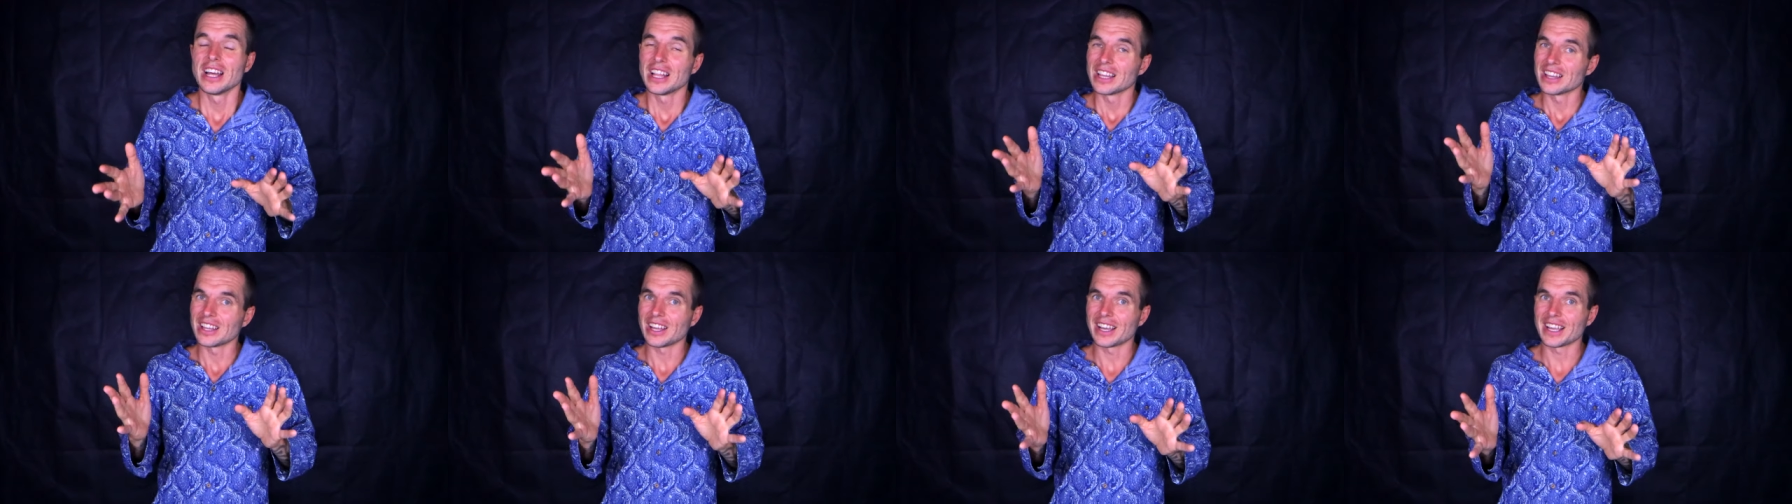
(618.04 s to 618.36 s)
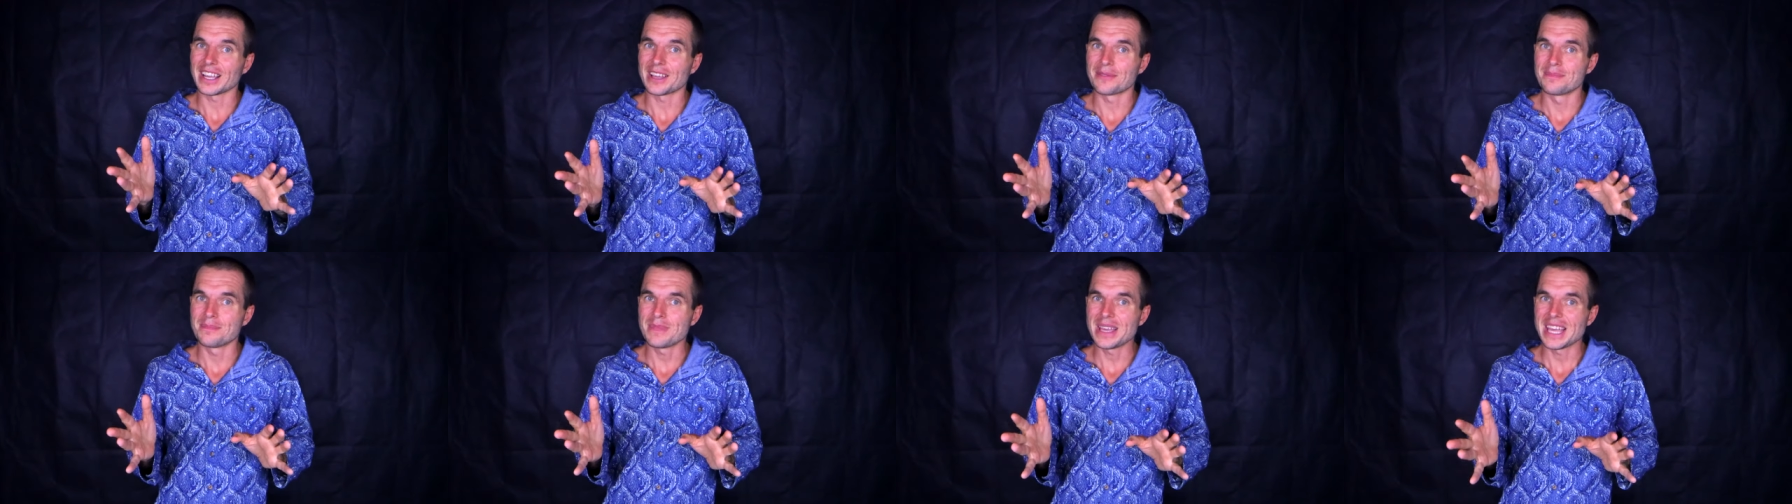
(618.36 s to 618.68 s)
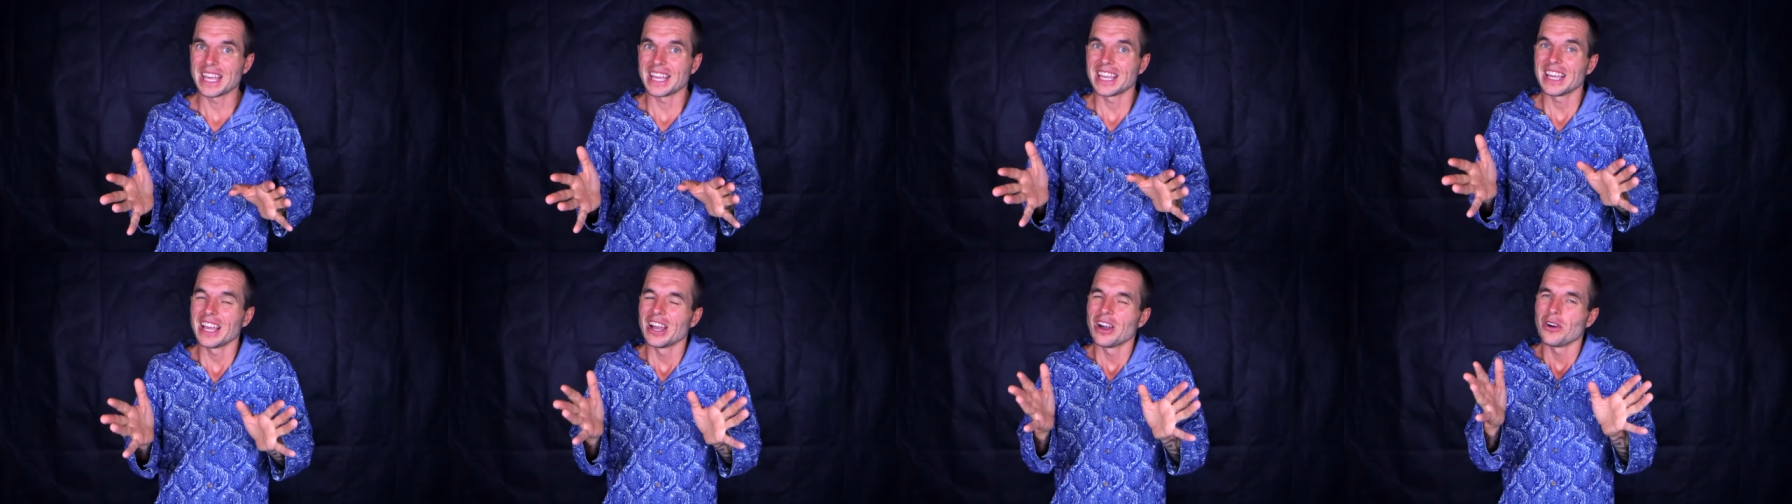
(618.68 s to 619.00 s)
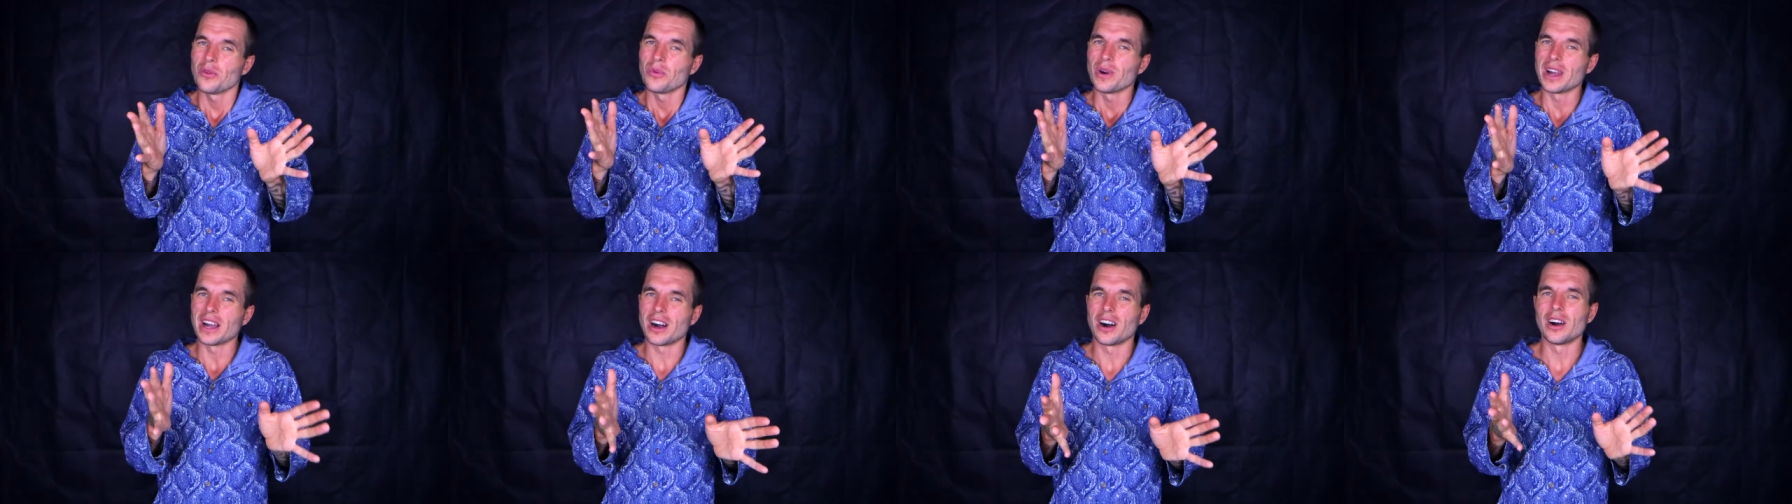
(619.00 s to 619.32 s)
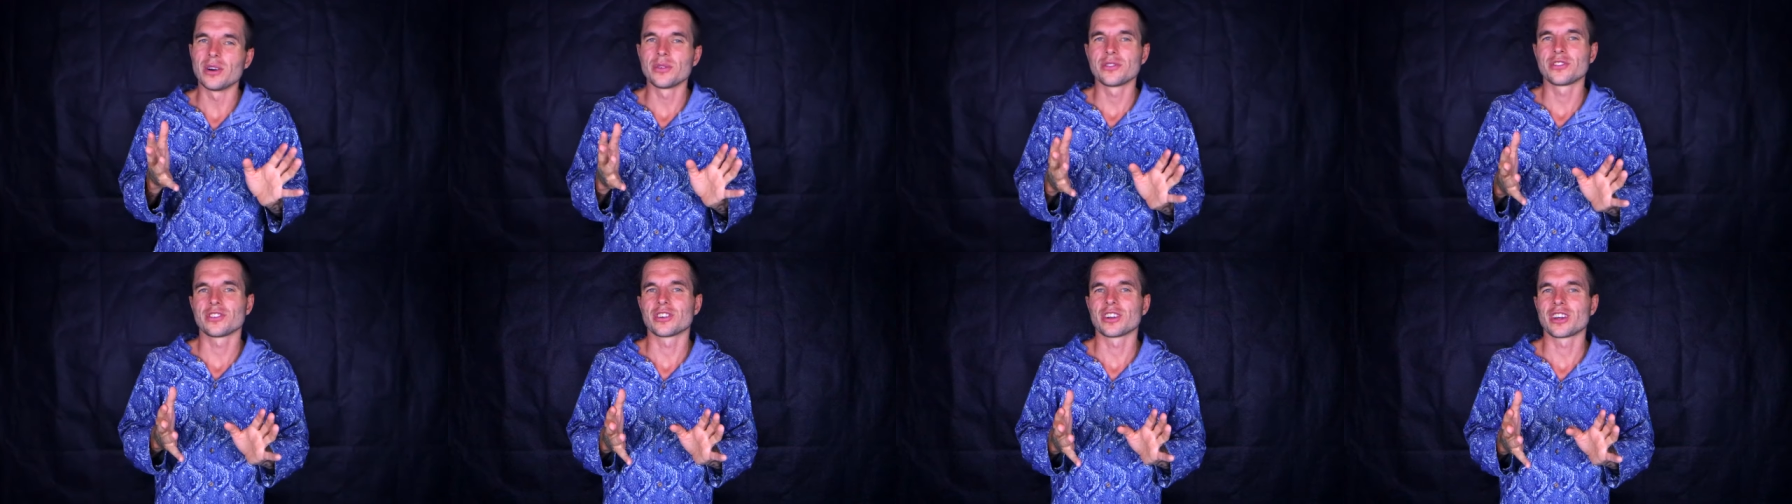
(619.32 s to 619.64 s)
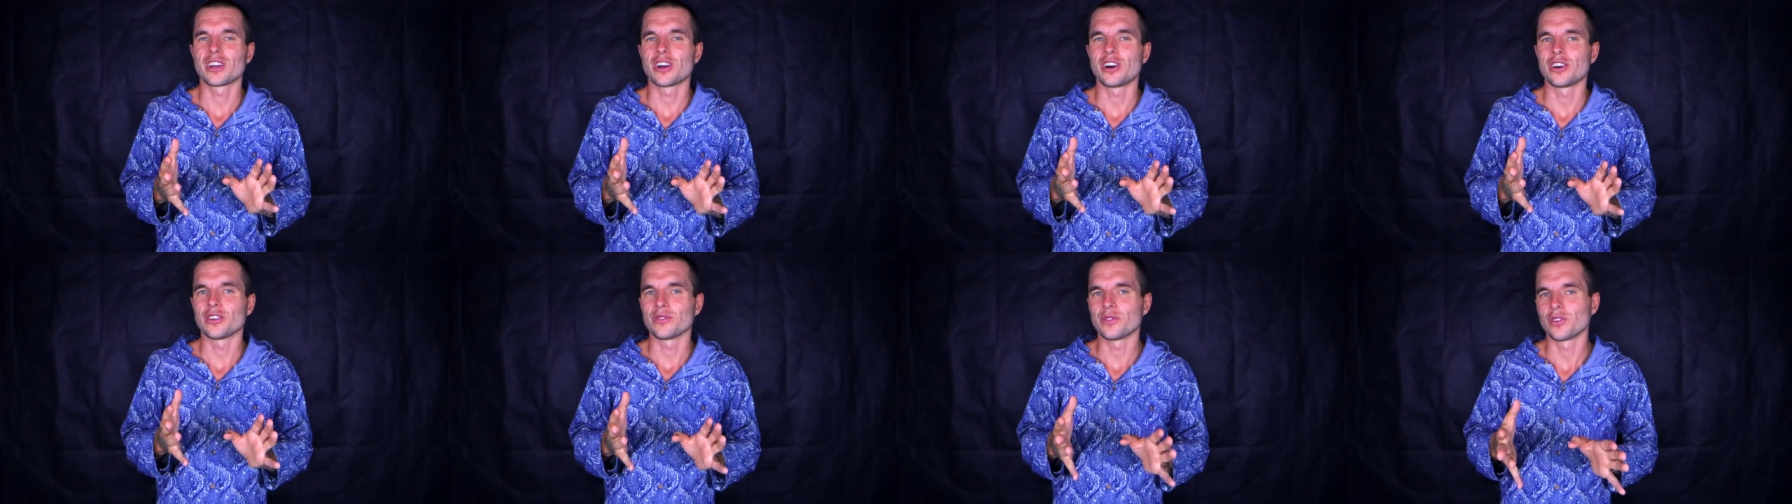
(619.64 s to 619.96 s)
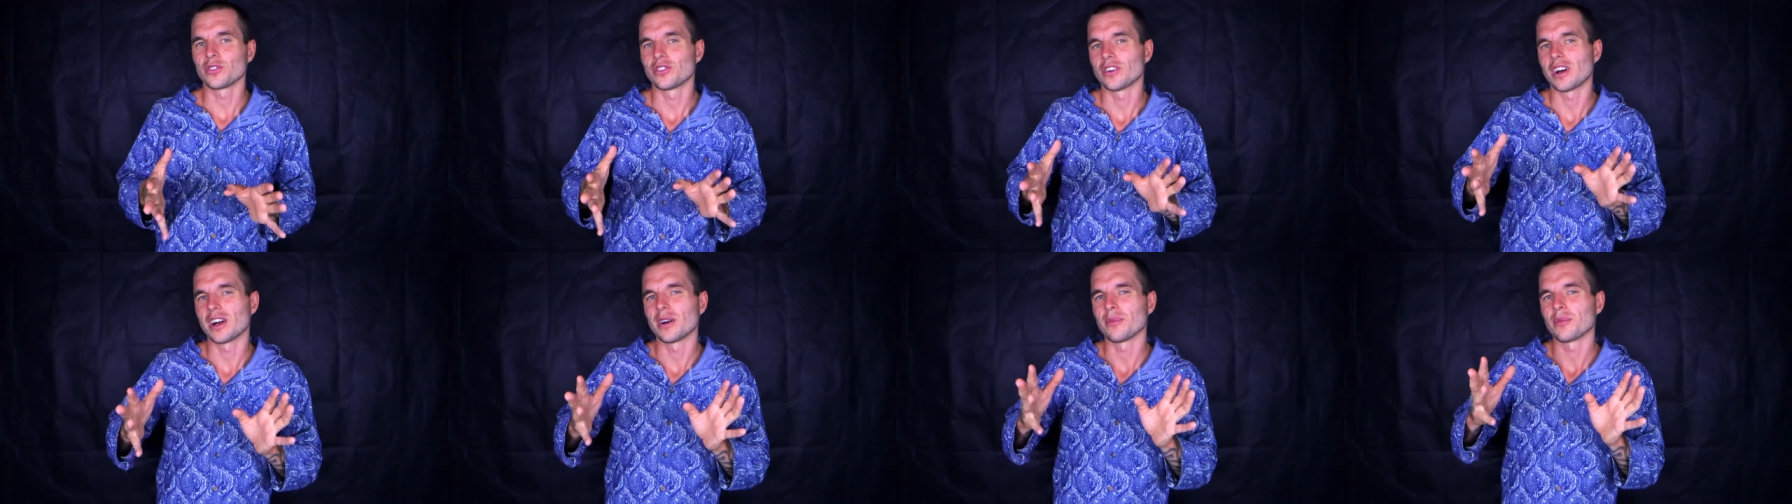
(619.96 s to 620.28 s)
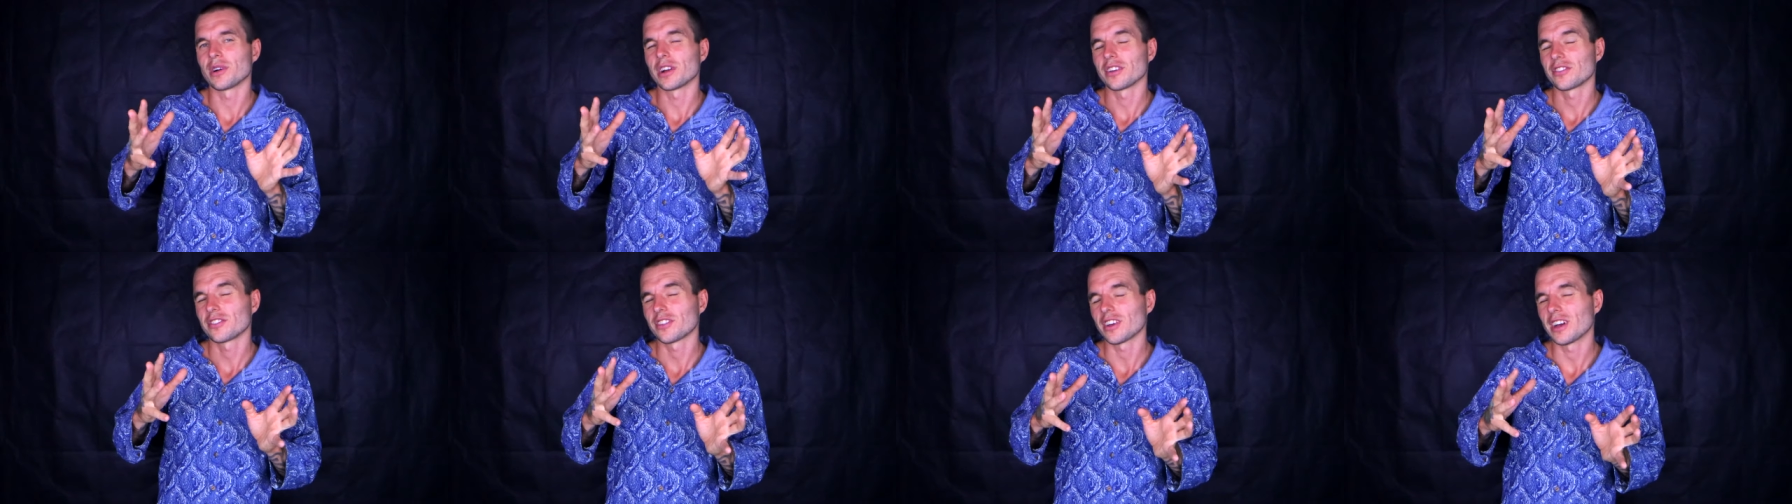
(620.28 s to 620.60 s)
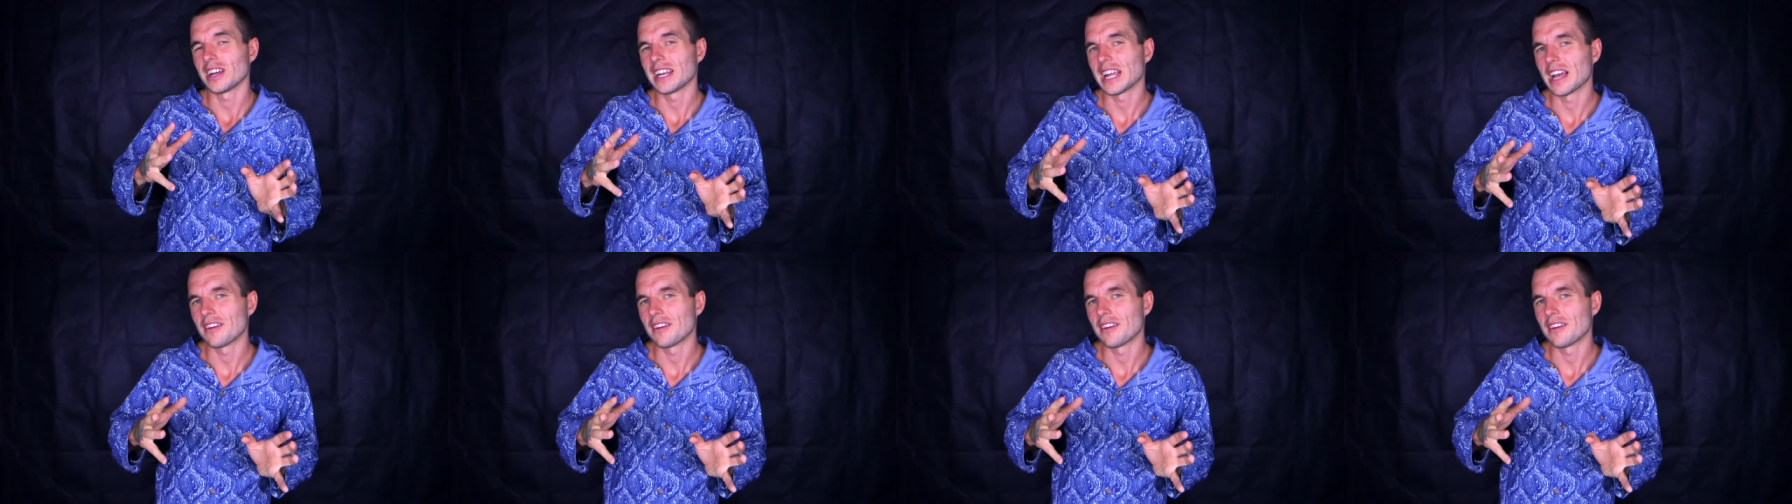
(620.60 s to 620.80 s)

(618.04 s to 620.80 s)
like me, where I was on a carnivore diet where I started